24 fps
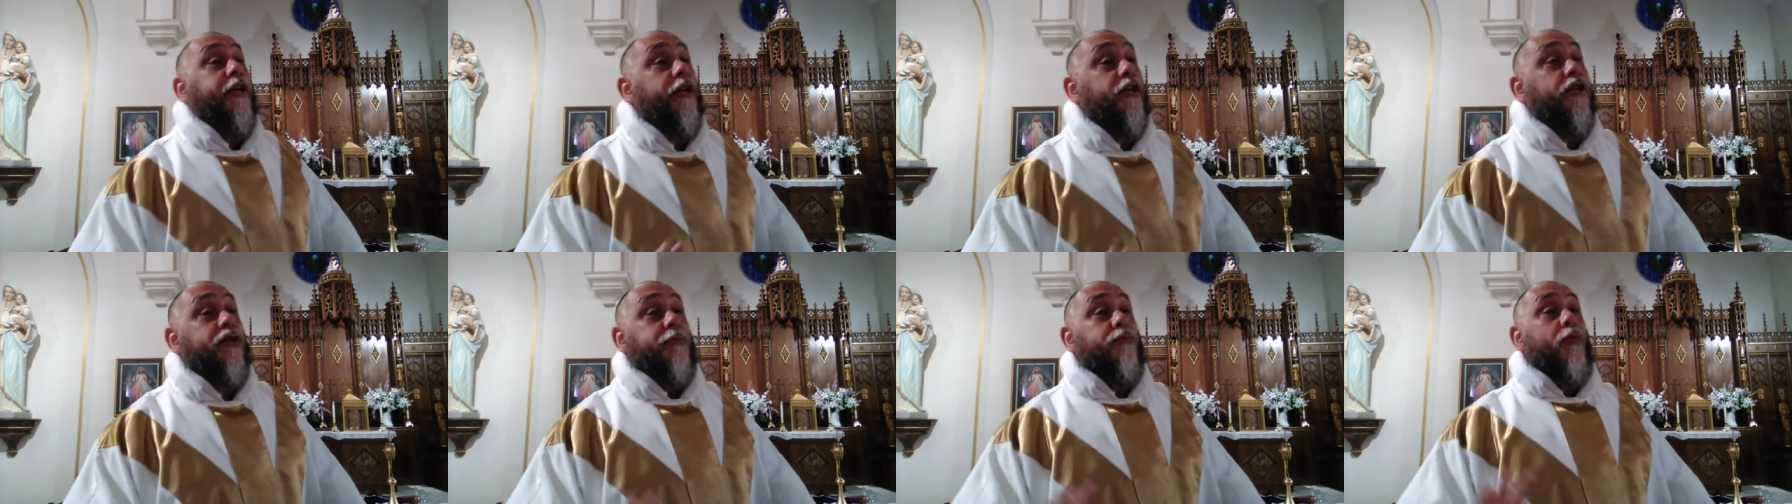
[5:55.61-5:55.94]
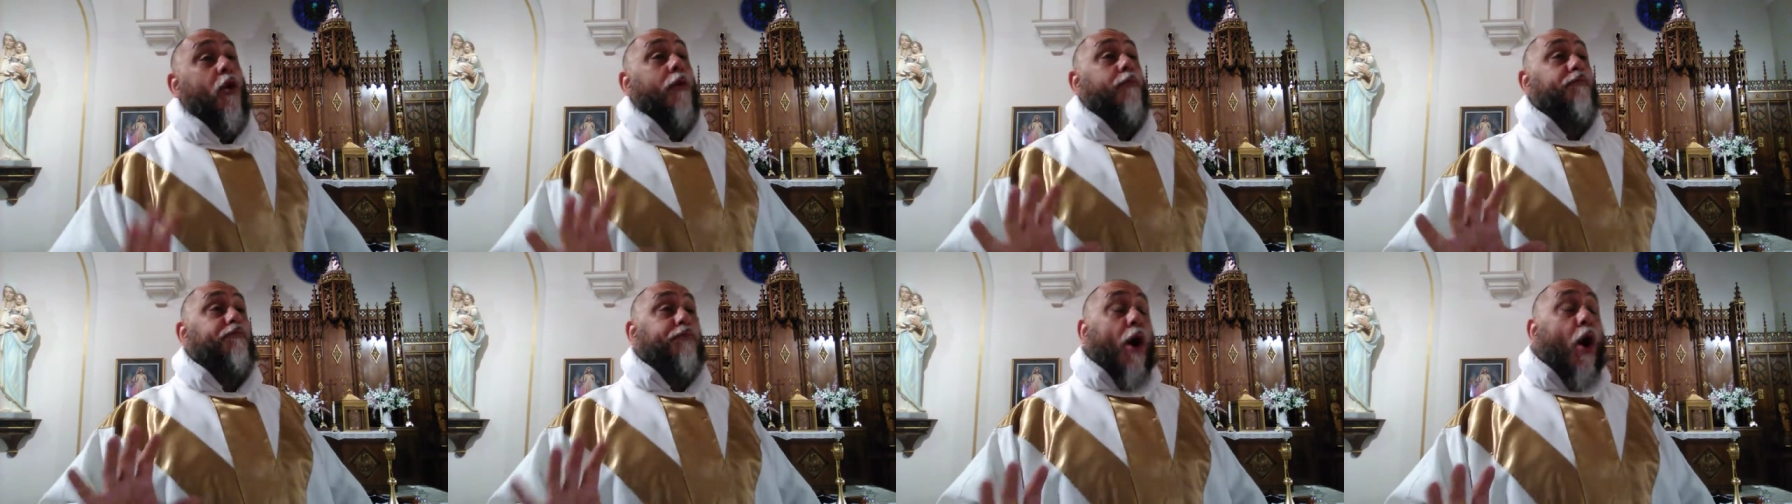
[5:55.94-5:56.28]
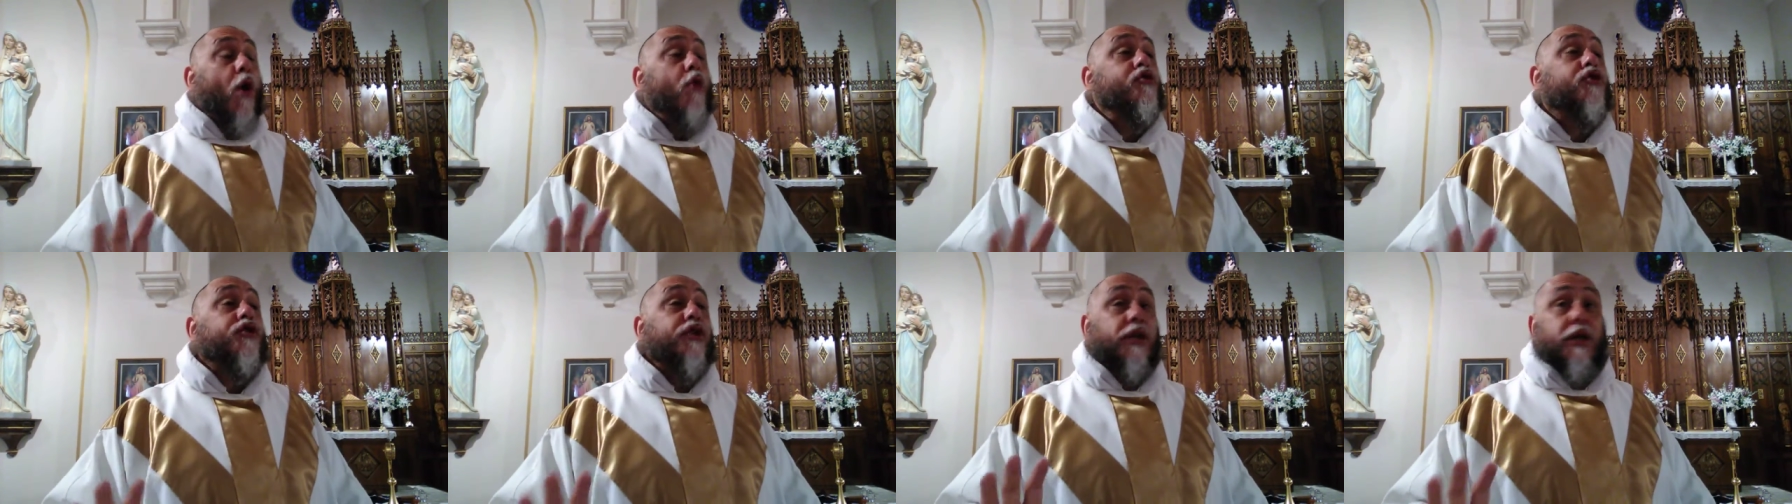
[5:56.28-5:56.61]
It is more
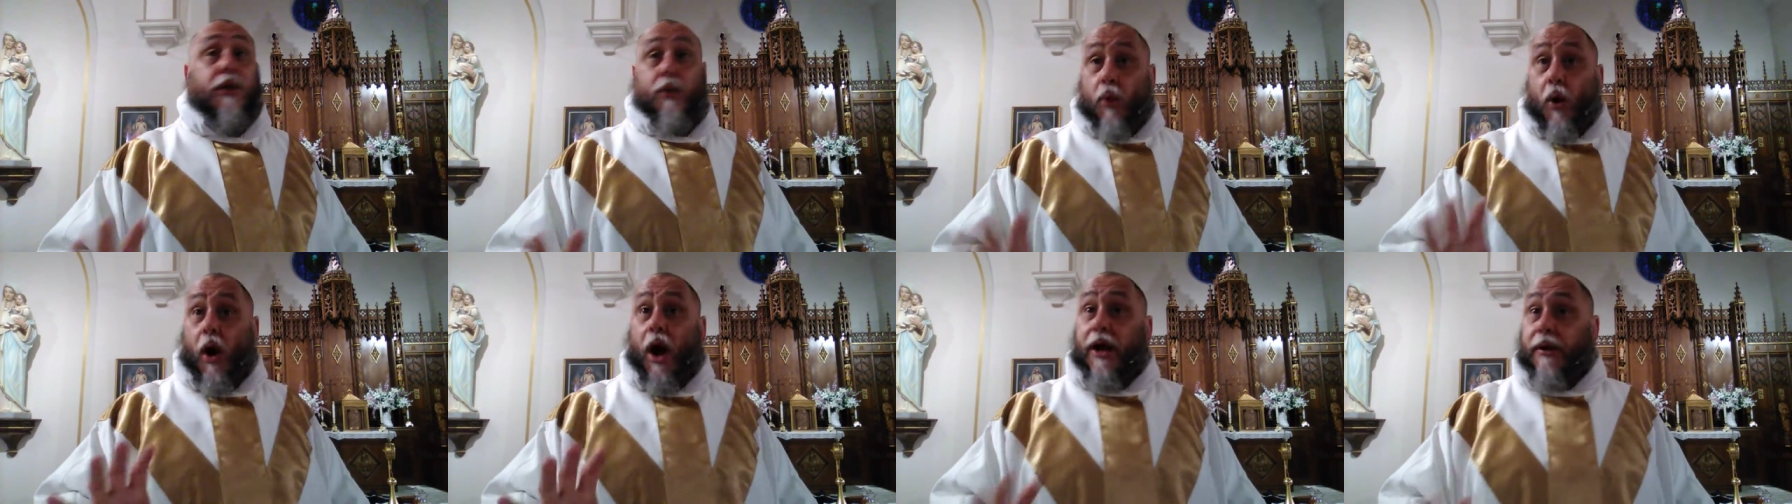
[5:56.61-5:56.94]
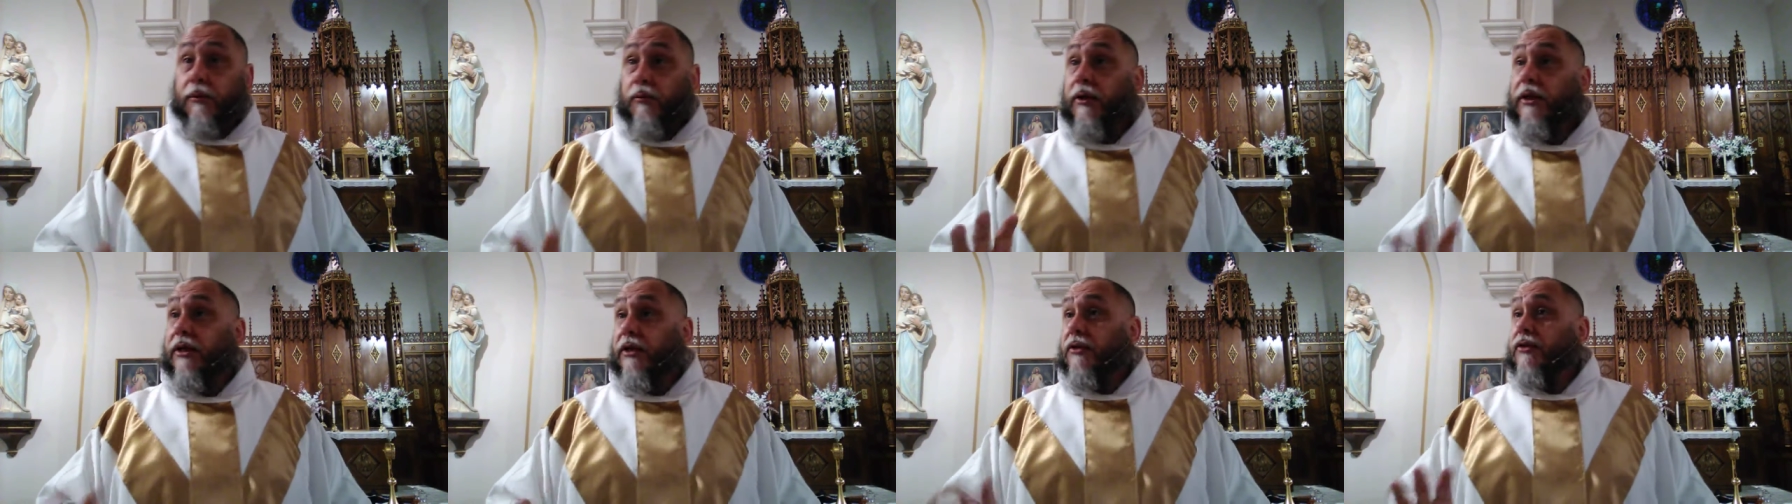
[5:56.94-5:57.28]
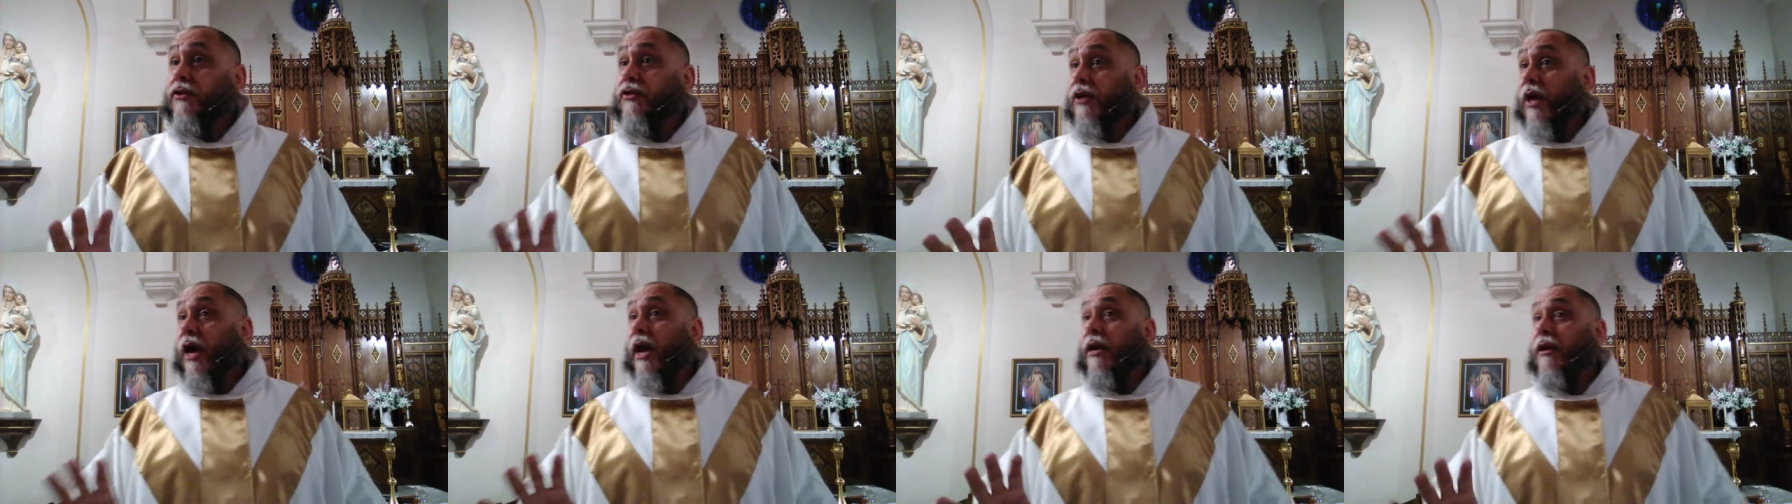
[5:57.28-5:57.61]
potent wine, we can
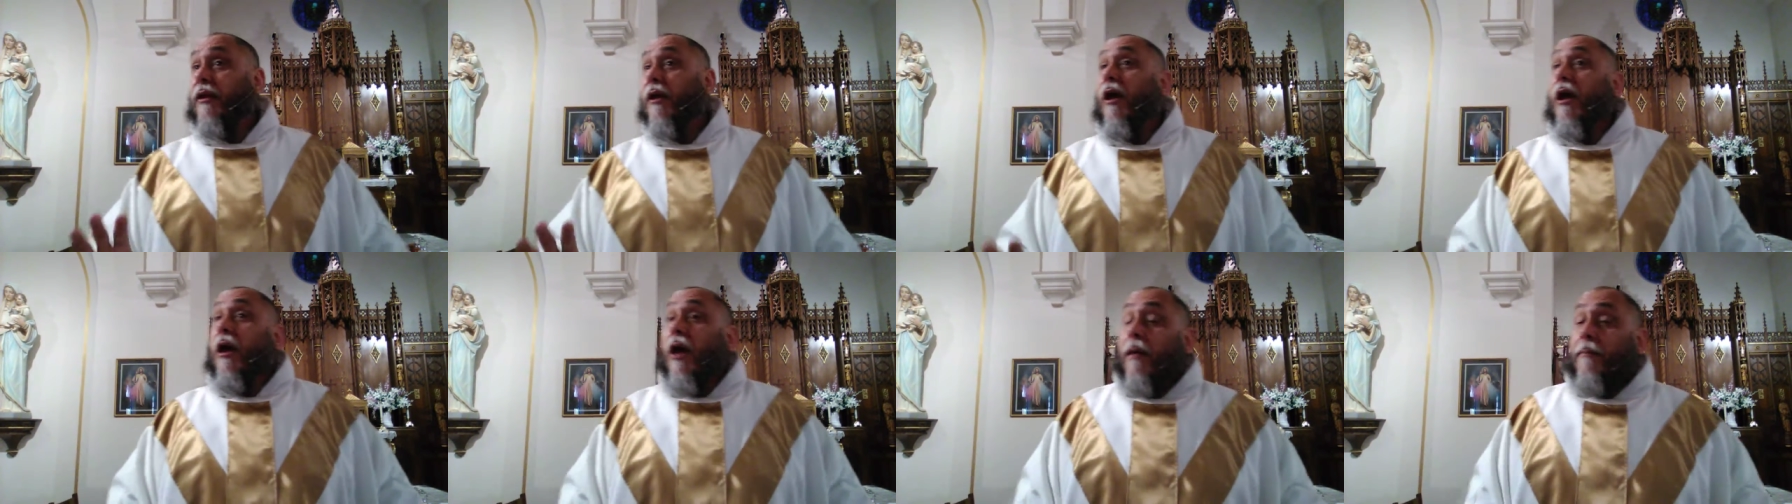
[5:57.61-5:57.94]
say,